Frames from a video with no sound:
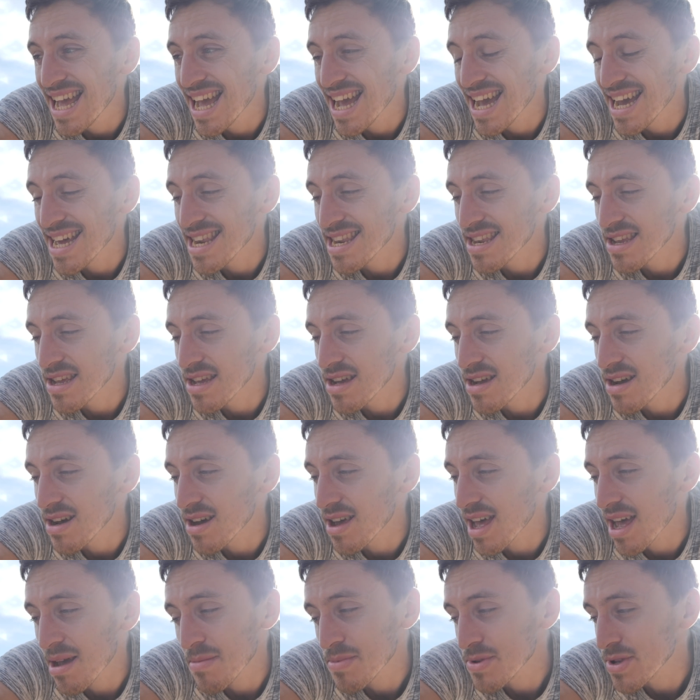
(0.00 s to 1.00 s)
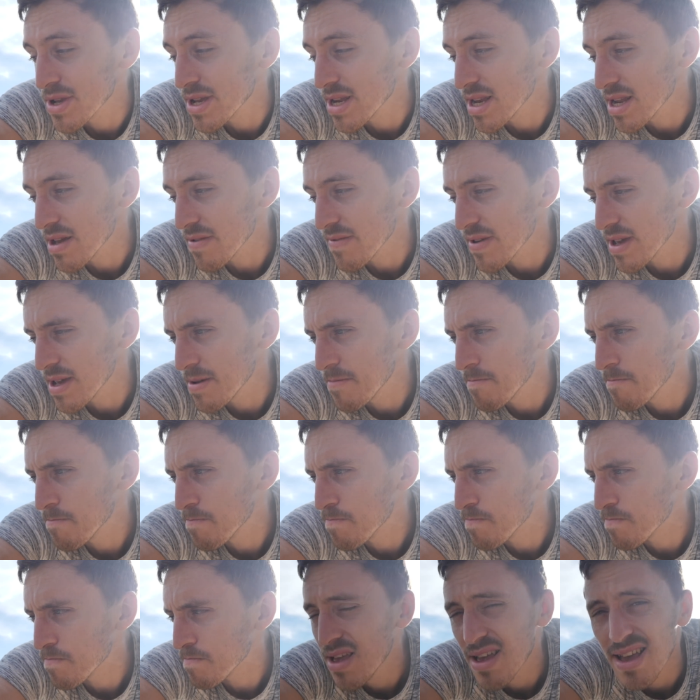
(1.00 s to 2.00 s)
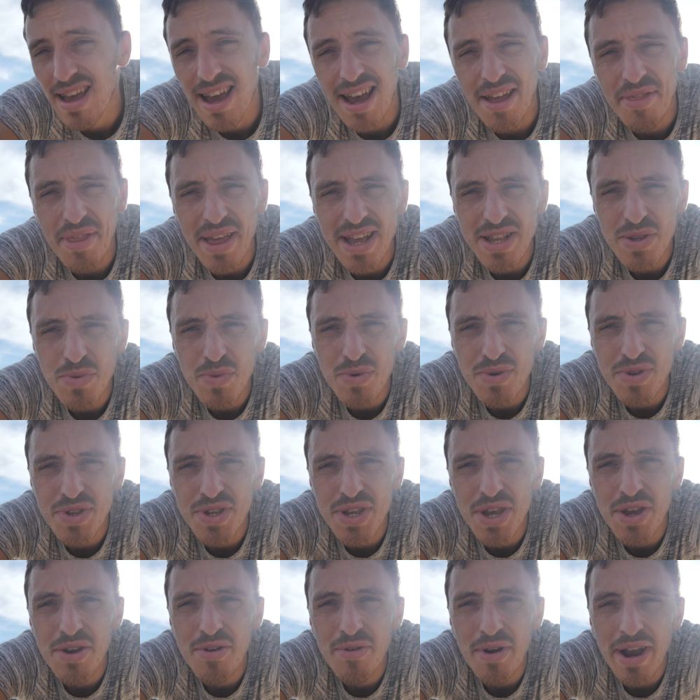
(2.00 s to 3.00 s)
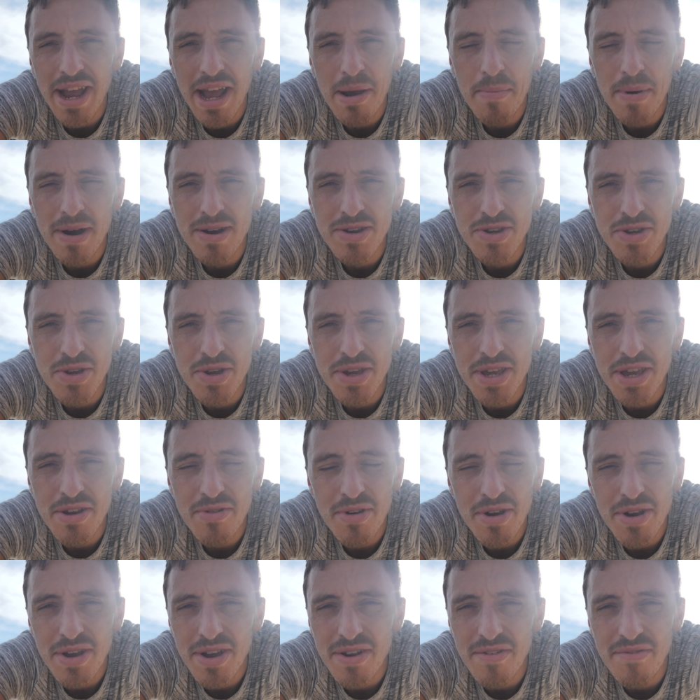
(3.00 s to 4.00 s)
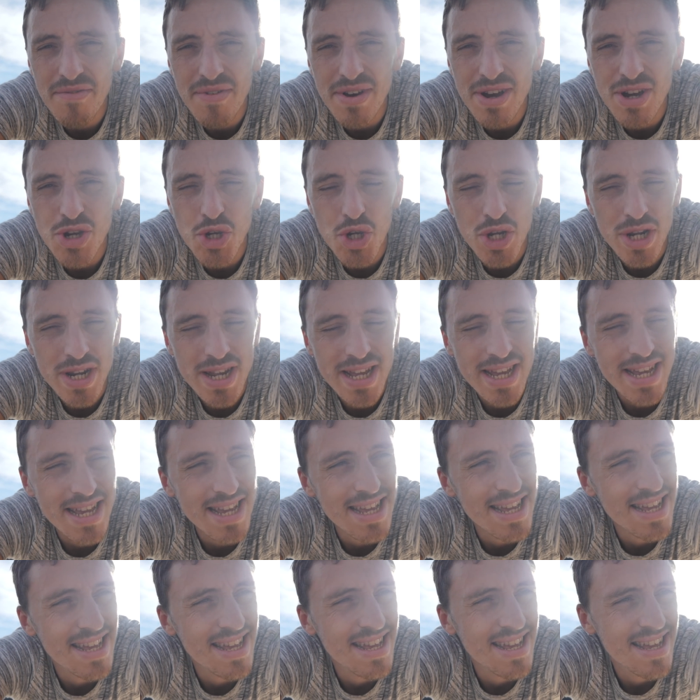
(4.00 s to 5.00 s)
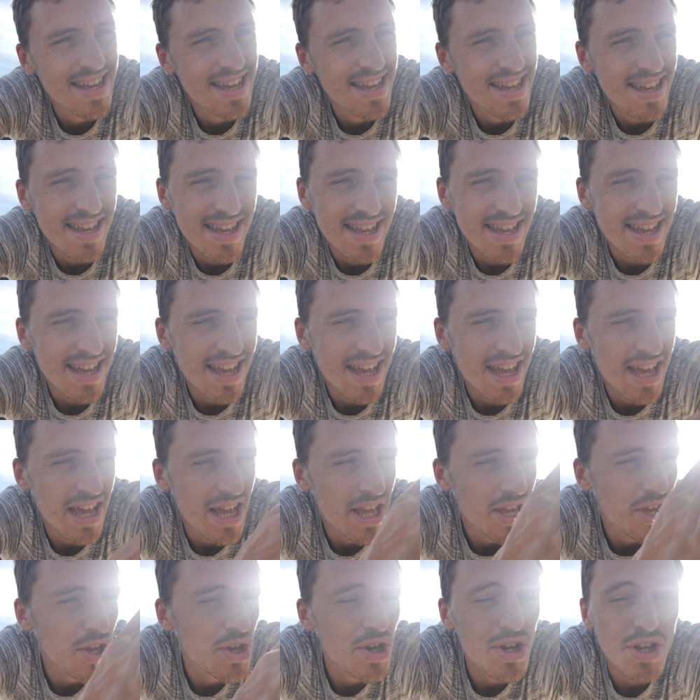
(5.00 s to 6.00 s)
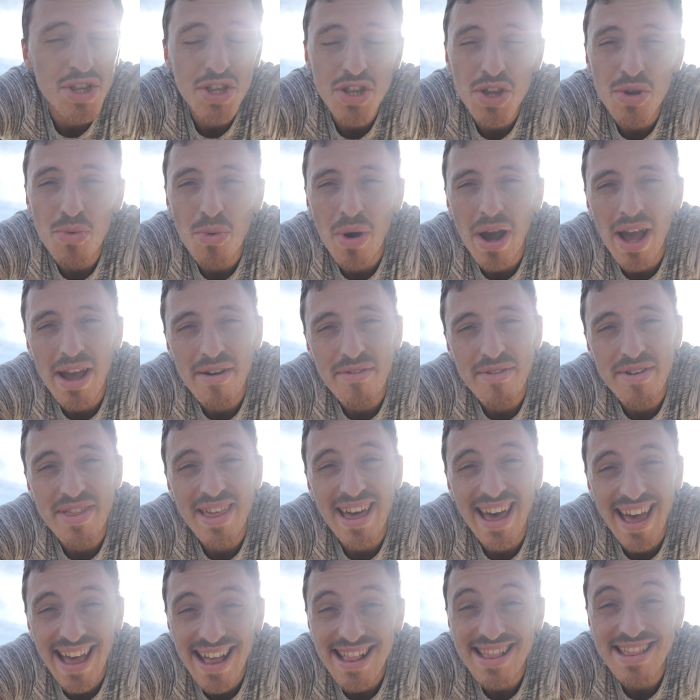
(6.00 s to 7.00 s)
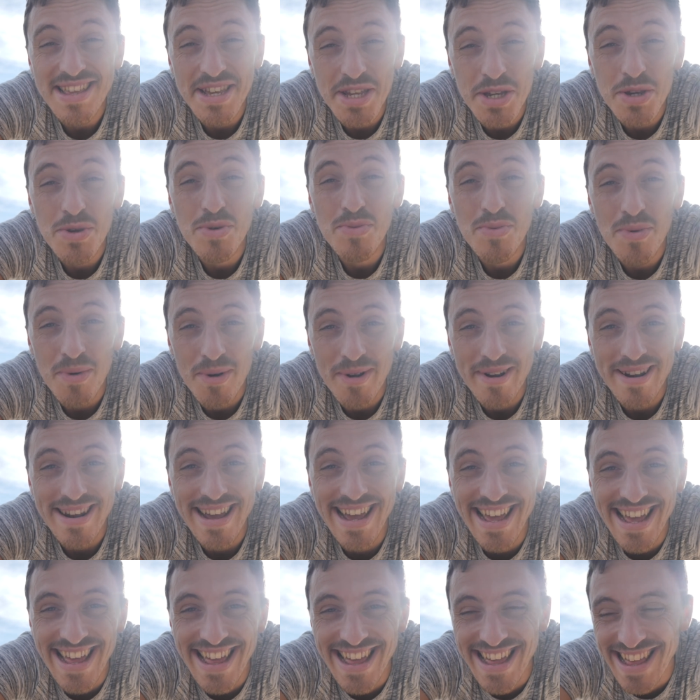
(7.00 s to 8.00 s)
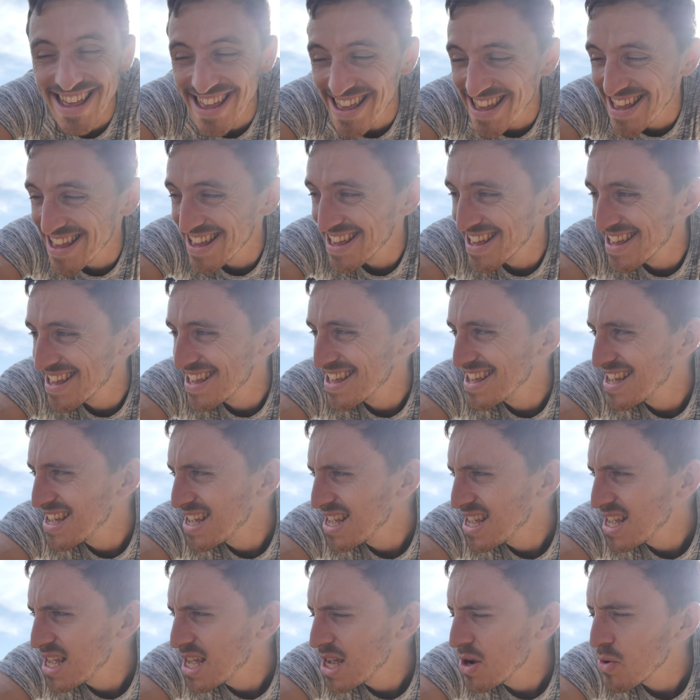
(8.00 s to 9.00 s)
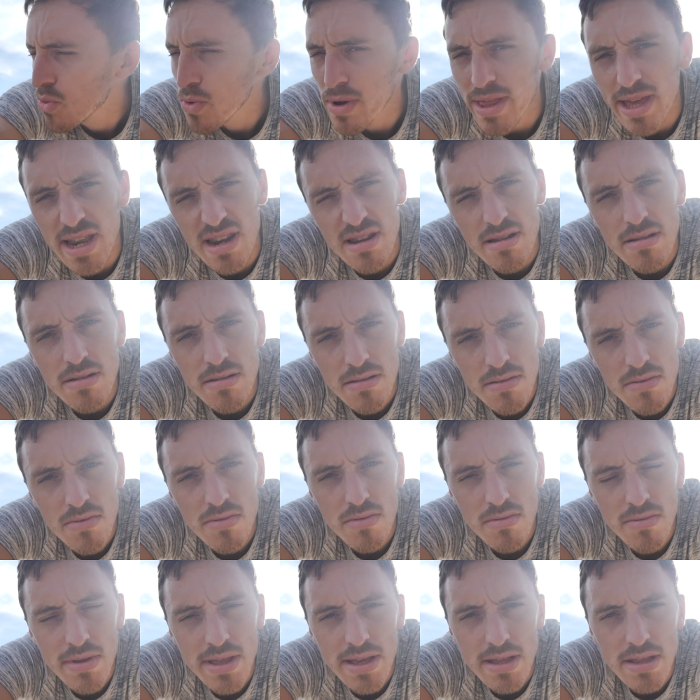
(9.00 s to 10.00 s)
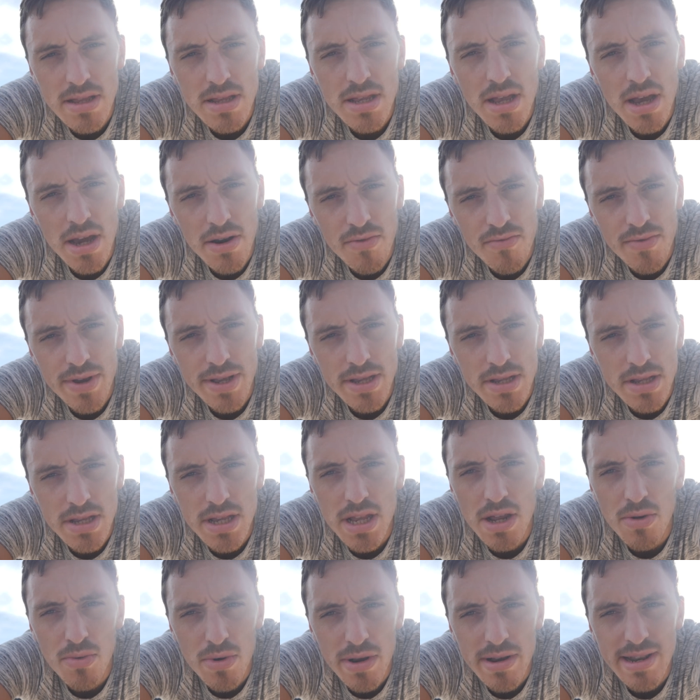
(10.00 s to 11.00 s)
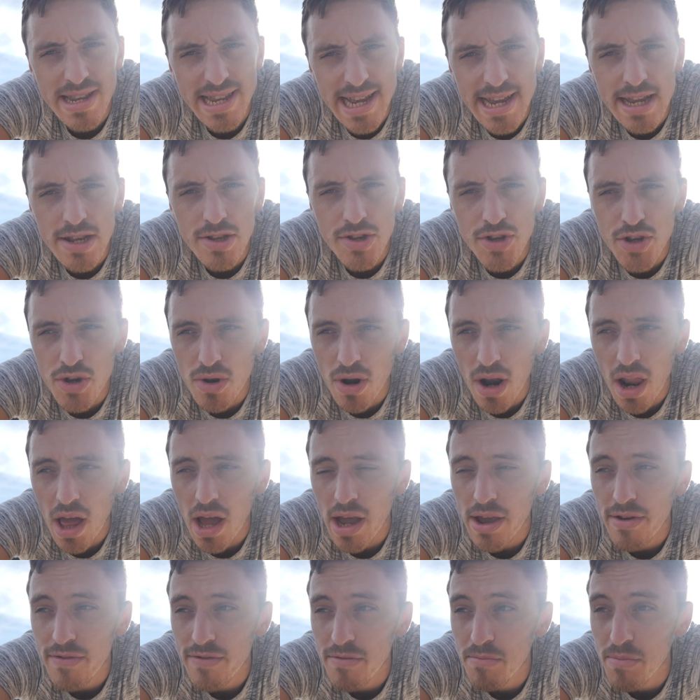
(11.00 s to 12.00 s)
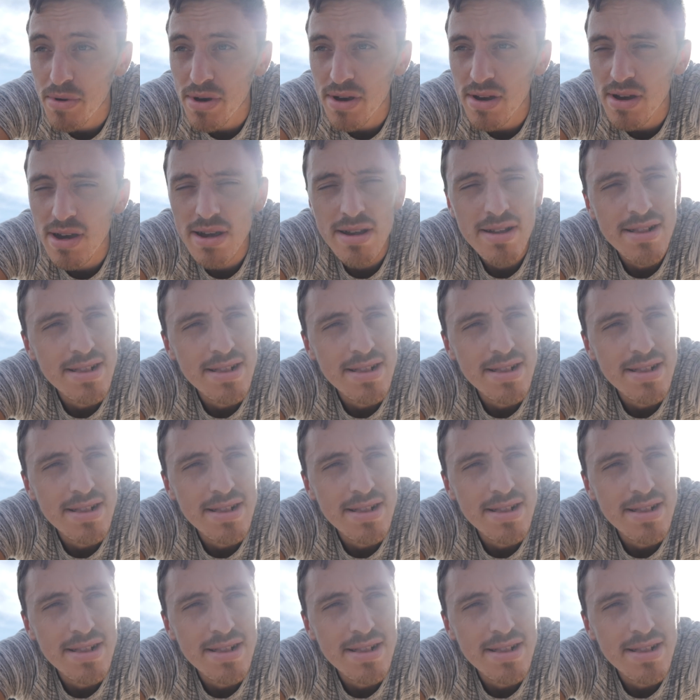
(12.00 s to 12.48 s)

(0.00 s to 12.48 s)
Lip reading: and I absolutely love it. And that's what's so great about doing your own conversion. You can do whatever the hell you want. Within certain reasons. You don't want to endanger your life, but